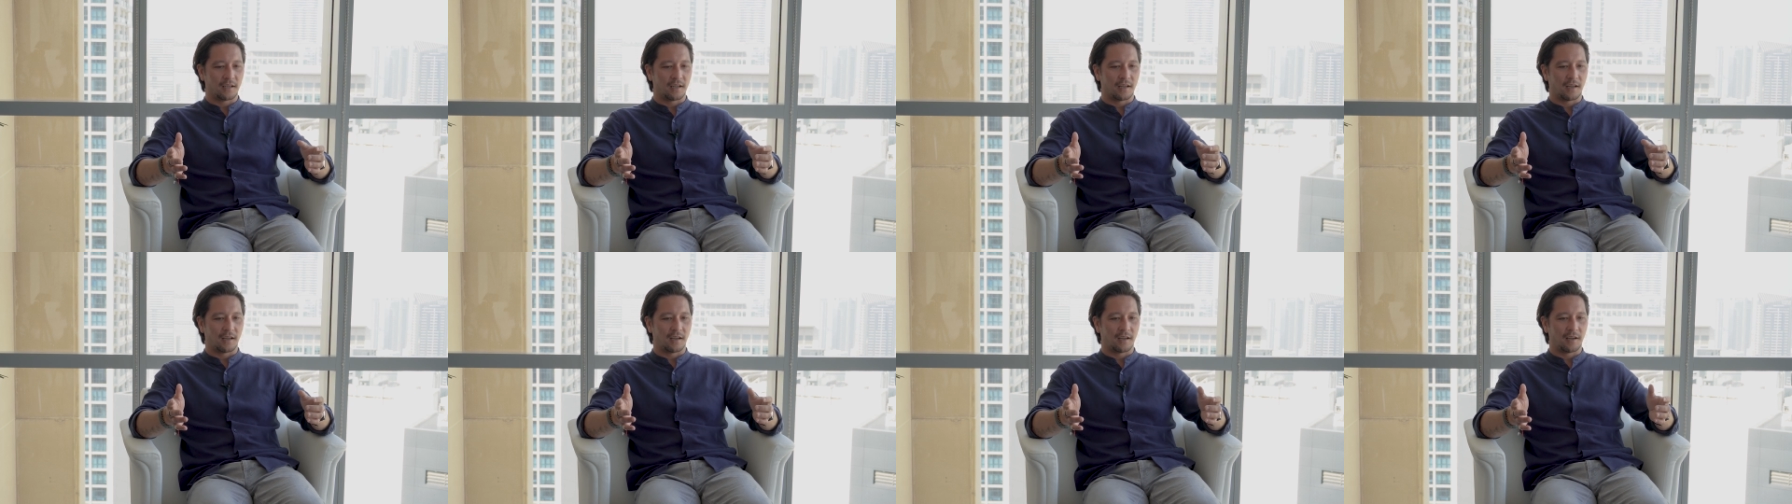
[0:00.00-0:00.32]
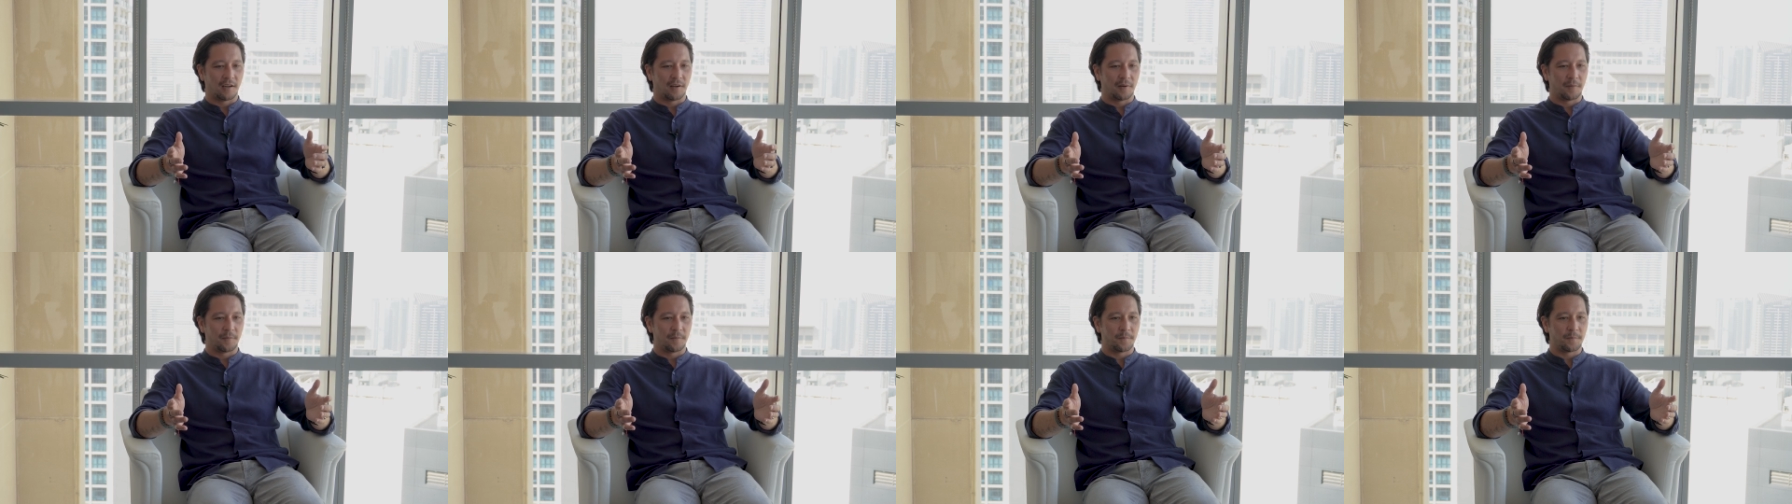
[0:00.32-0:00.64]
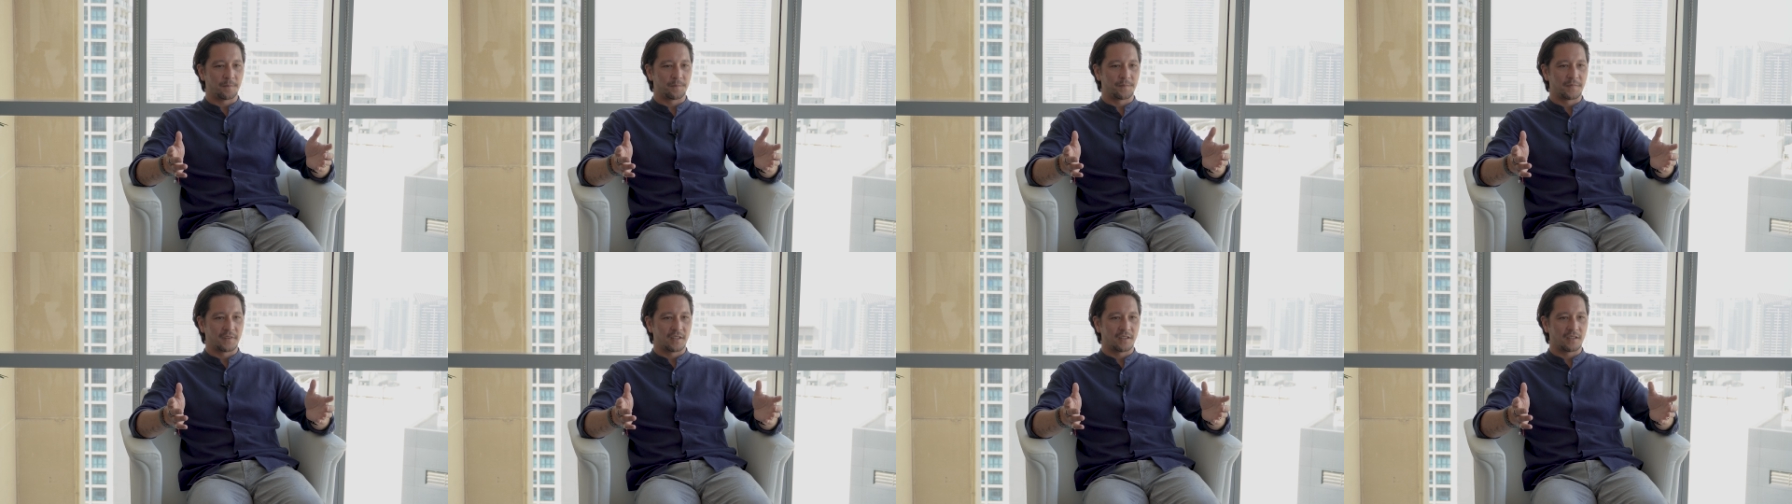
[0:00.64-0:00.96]

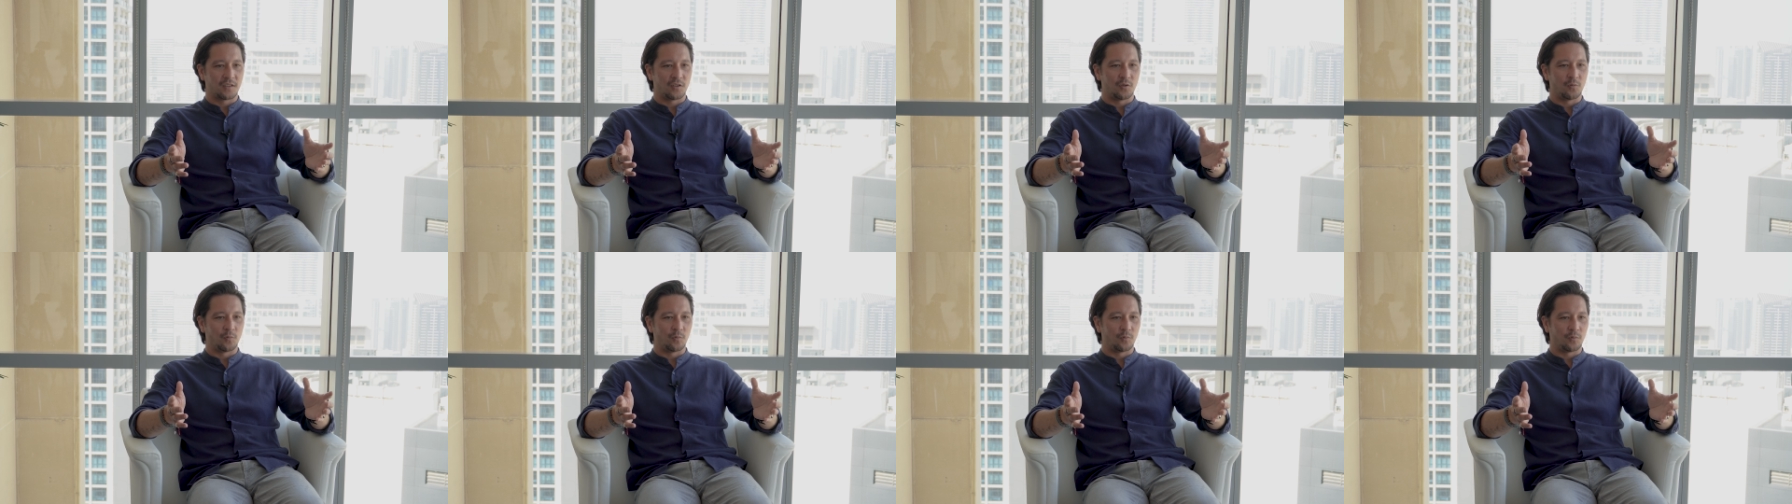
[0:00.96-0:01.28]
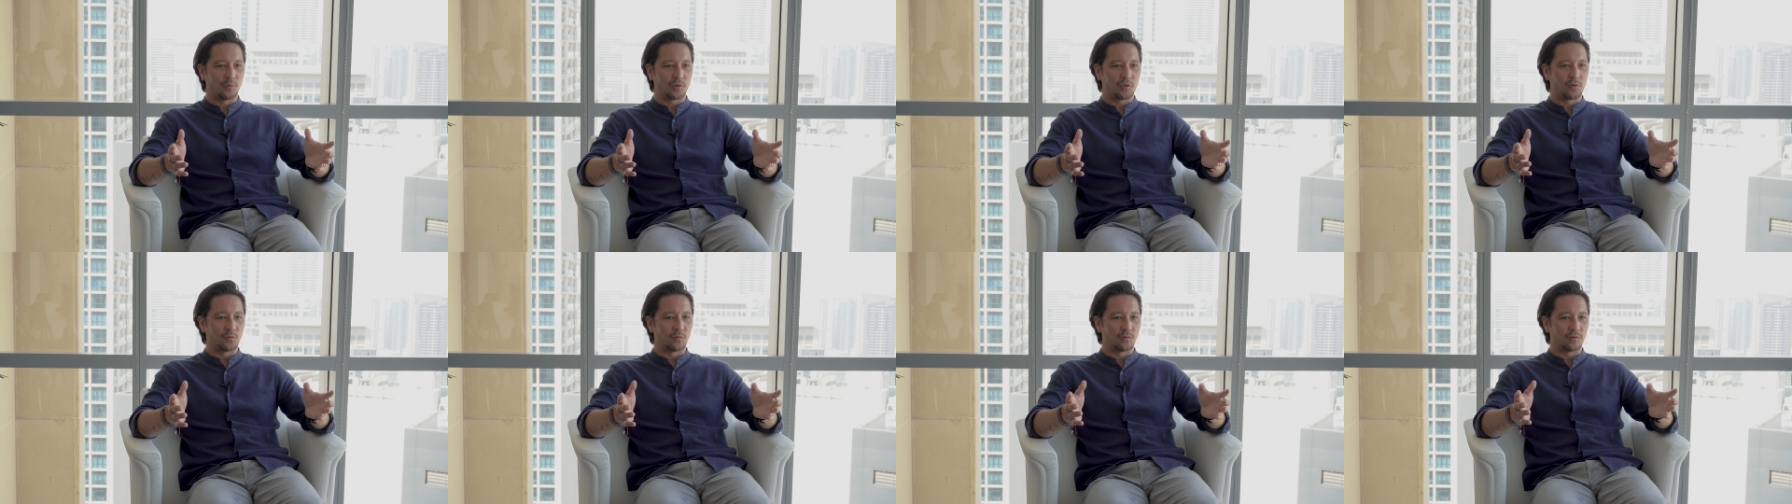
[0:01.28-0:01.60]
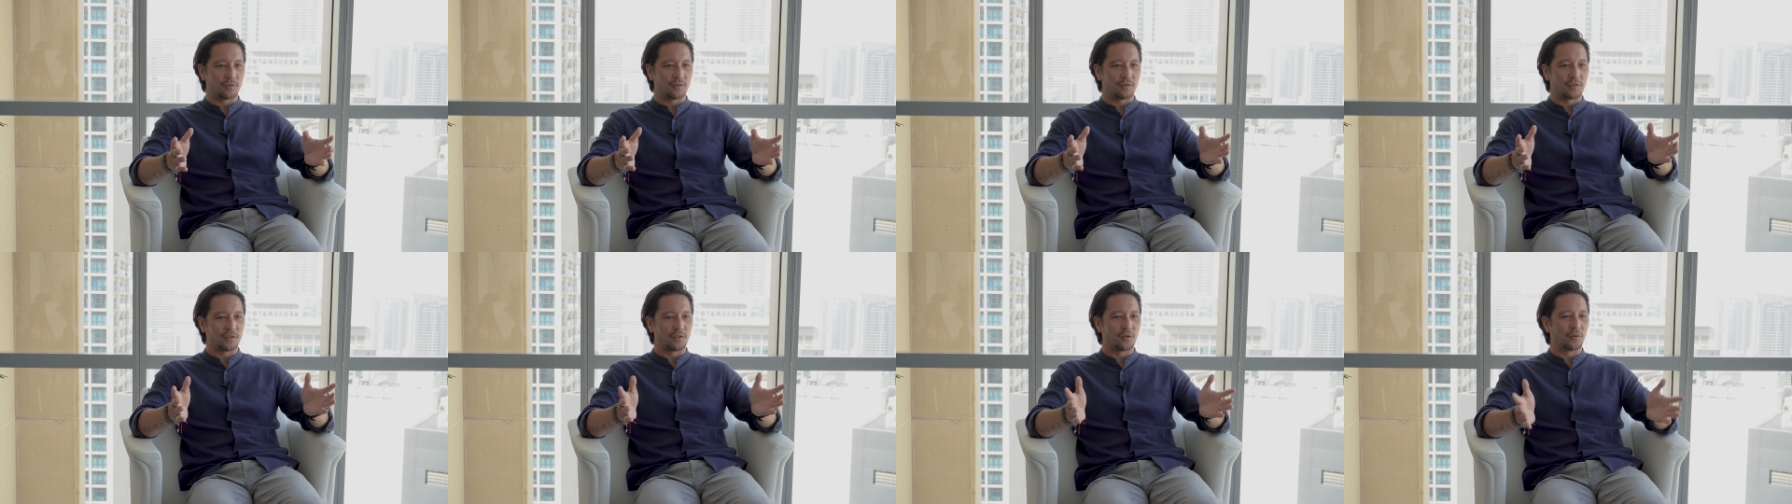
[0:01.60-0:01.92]
Um, you you
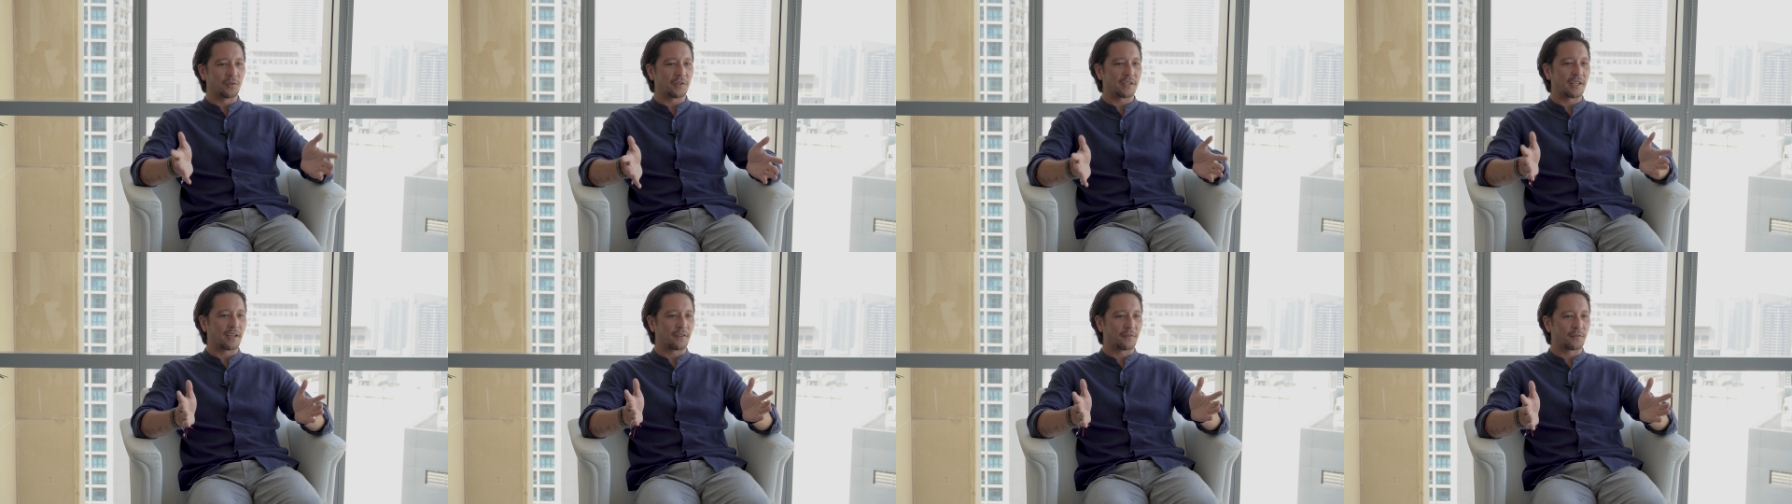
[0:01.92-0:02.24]
you only